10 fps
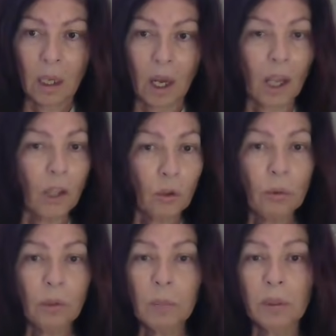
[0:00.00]
I
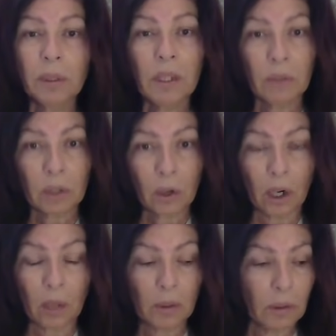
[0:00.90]
truly believe in
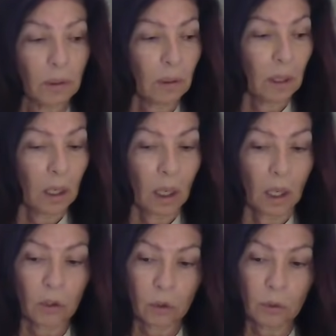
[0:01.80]
karma.
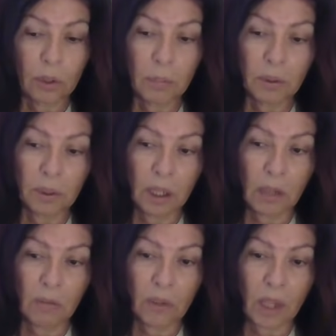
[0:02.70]
I truly
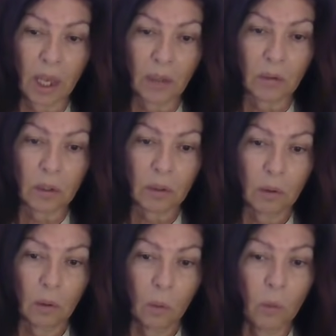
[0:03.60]
believe that
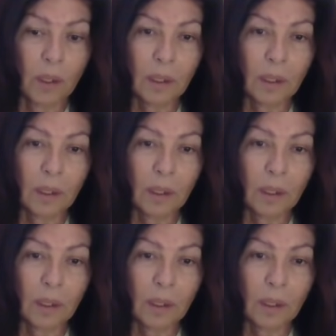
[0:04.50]
one